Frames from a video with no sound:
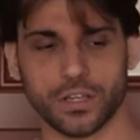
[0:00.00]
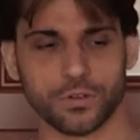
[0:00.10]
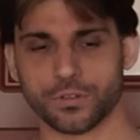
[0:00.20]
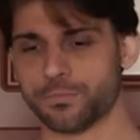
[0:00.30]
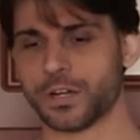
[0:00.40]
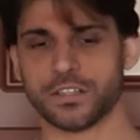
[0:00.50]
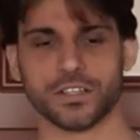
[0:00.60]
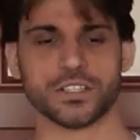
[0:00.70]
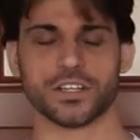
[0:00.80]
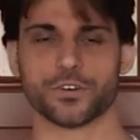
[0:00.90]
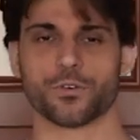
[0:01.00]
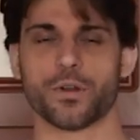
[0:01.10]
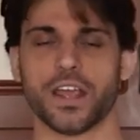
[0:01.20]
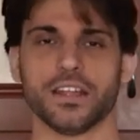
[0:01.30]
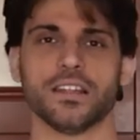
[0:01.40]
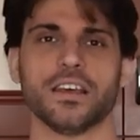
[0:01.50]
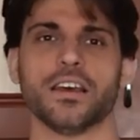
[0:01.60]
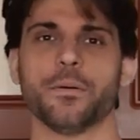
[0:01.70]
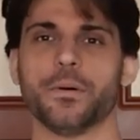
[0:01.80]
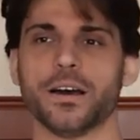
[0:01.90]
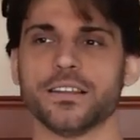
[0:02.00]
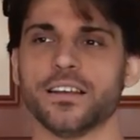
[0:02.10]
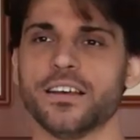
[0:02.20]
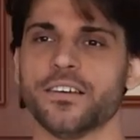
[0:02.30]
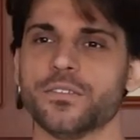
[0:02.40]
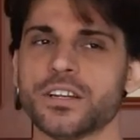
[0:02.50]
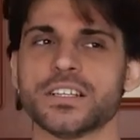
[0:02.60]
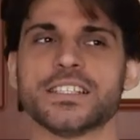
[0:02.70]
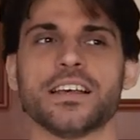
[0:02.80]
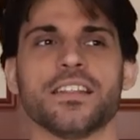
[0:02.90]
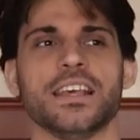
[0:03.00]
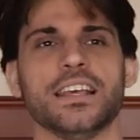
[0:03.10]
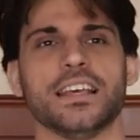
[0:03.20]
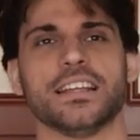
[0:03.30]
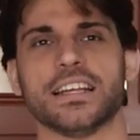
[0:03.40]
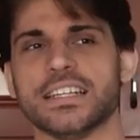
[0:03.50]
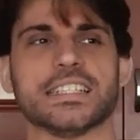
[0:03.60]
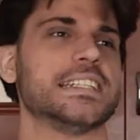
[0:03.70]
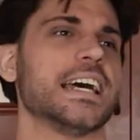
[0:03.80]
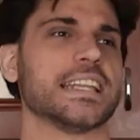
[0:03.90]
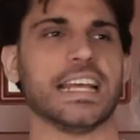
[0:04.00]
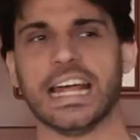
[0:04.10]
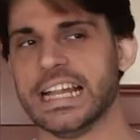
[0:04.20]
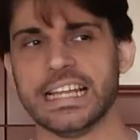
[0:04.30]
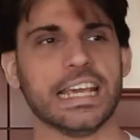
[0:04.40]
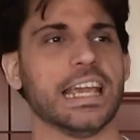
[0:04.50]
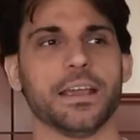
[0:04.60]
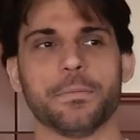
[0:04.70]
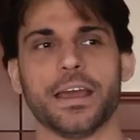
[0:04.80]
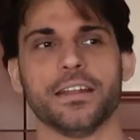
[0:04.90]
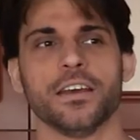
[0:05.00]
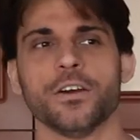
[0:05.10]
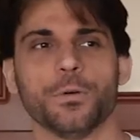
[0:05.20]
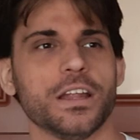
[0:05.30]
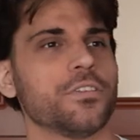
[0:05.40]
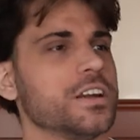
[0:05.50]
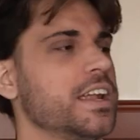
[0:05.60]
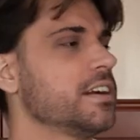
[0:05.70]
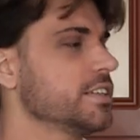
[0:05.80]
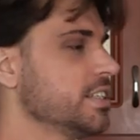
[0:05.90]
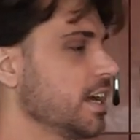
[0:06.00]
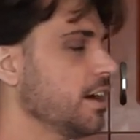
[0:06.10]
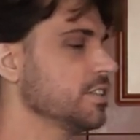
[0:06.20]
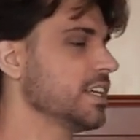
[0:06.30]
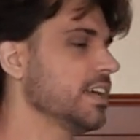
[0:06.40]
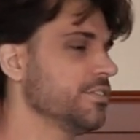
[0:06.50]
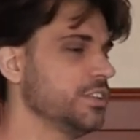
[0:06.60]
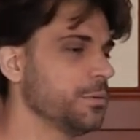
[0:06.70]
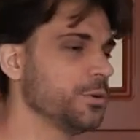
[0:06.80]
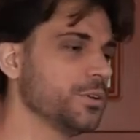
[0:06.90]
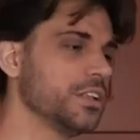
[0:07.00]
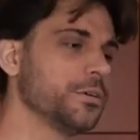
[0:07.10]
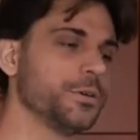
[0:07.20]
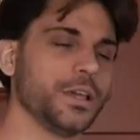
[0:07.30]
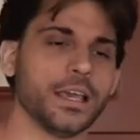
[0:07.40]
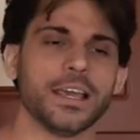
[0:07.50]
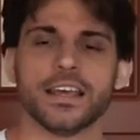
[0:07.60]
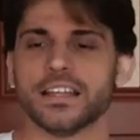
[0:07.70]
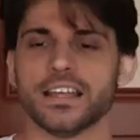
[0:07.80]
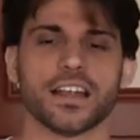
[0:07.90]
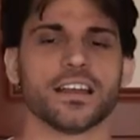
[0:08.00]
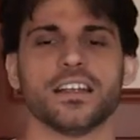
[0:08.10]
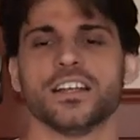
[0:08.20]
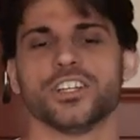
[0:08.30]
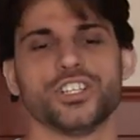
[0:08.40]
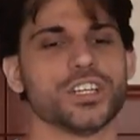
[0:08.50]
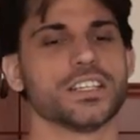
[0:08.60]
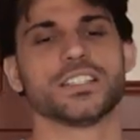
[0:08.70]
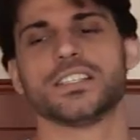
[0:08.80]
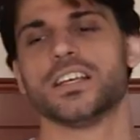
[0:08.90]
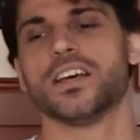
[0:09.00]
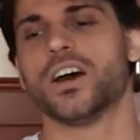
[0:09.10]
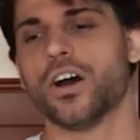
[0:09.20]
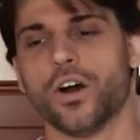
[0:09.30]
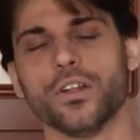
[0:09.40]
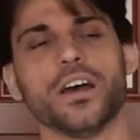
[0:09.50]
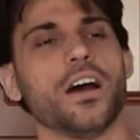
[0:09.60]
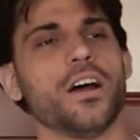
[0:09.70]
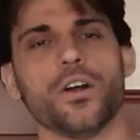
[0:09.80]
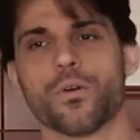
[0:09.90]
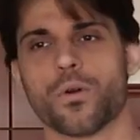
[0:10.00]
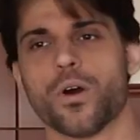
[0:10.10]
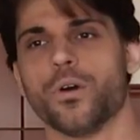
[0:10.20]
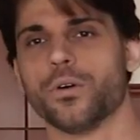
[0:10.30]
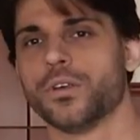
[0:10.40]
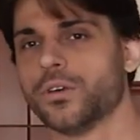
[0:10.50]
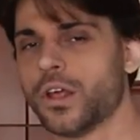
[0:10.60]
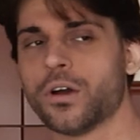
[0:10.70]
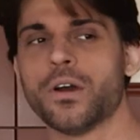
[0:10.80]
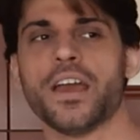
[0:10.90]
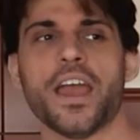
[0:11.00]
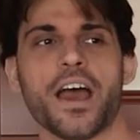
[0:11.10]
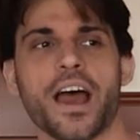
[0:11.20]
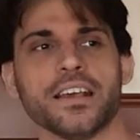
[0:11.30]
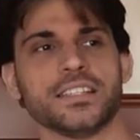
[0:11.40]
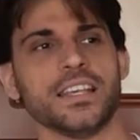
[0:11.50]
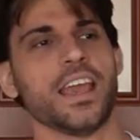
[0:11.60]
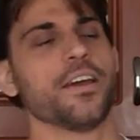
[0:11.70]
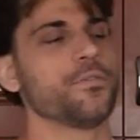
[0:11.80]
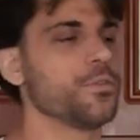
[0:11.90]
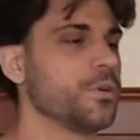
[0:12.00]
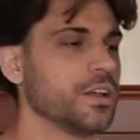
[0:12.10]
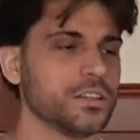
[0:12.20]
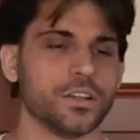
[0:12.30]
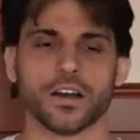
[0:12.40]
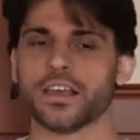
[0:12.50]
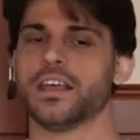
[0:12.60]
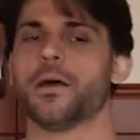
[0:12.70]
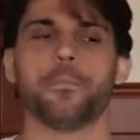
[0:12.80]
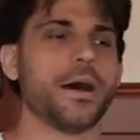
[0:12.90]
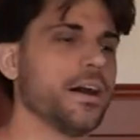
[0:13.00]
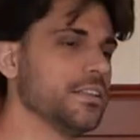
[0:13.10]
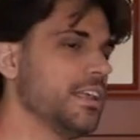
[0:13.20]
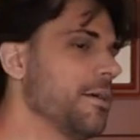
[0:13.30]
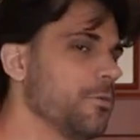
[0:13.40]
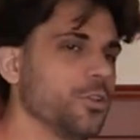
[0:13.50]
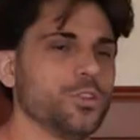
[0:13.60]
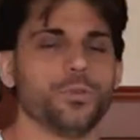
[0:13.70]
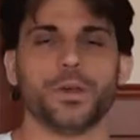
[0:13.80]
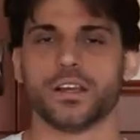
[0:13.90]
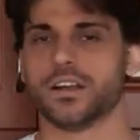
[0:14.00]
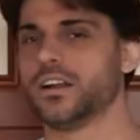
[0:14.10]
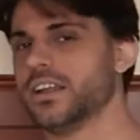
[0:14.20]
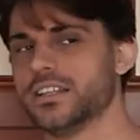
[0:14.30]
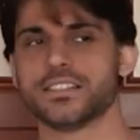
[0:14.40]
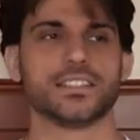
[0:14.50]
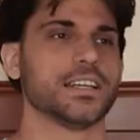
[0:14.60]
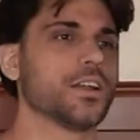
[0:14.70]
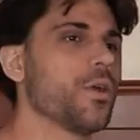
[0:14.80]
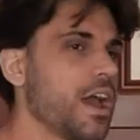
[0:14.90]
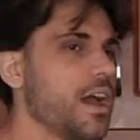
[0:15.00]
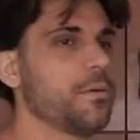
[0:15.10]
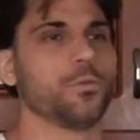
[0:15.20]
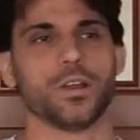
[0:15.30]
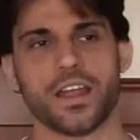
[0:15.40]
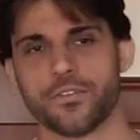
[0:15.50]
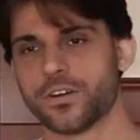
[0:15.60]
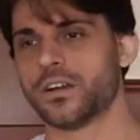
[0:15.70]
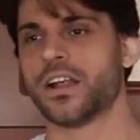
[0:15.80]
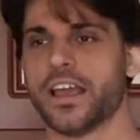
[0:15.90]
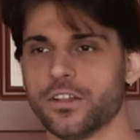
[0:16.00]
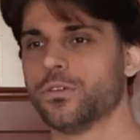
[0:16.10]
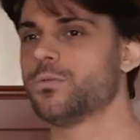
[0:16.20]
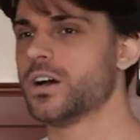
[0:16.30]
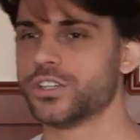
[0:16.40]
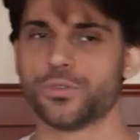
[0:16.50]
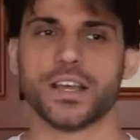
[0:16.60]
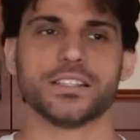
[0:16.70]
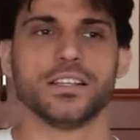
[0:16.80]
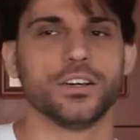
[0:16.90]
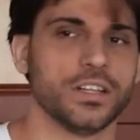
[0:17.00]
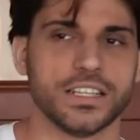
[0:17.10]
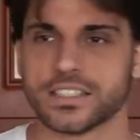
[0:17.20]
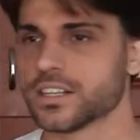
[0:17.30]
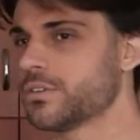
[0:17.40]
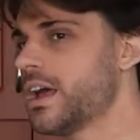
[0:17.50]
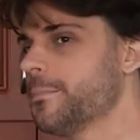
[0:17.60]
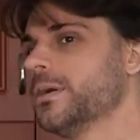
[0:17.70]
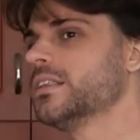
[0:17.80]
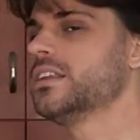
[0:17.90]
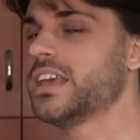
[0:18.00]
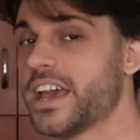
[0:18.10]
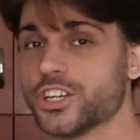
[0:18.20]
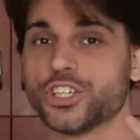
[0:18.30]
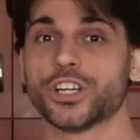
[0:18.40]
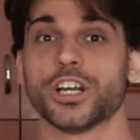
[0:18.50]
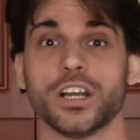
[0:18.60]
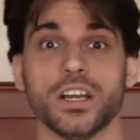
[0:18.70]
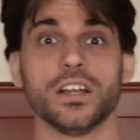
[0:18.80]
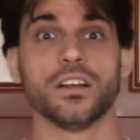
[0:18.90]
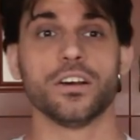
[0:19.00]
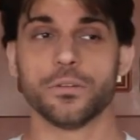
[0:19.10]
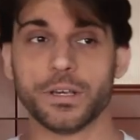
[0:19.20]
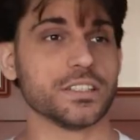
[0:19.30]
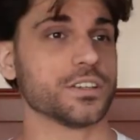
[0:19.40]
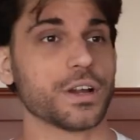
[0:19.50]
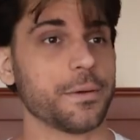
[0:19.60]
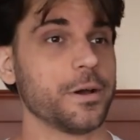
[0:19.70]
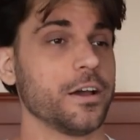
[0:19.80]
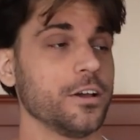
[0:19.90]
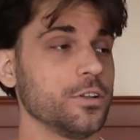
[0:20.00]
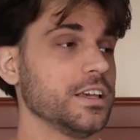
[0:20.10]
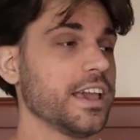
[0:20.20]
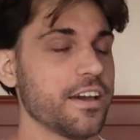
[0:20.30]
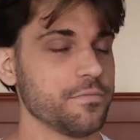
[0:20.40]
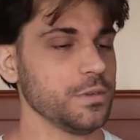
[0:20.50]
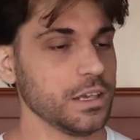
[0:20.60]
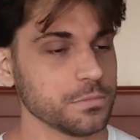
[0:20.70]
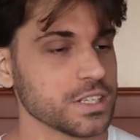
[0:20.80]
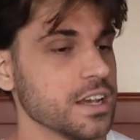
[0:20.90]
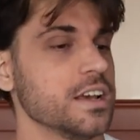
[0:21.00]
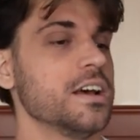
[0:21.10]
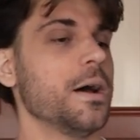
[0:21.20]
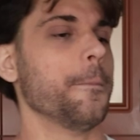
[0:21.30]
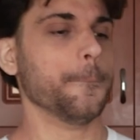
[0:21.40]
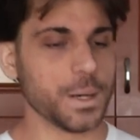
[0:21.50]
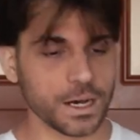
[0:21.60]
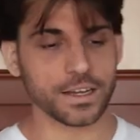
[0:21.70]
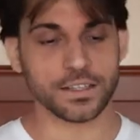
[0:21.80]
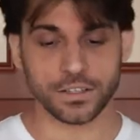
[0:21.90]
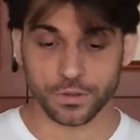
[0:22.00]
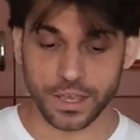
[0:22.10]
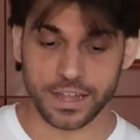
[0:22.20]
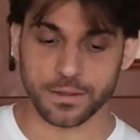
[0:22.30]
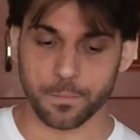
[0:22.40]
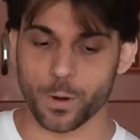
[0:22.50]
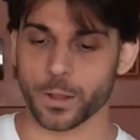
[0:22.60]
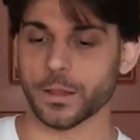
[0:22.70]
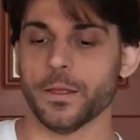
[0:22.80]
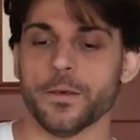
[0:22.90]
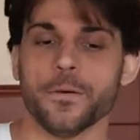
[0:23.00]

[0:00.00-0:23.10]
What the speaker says: The Good Brothers are great, but there's something that is not clicking, man. Whenever they're outside of WWE, they're just on a roll, you know? I see everyone talking about them on Twitter, Instagram, whatever. I don't watch wrestling on Instagram, but yeah, sure. On my Instagram, I only have memes, but you get the point.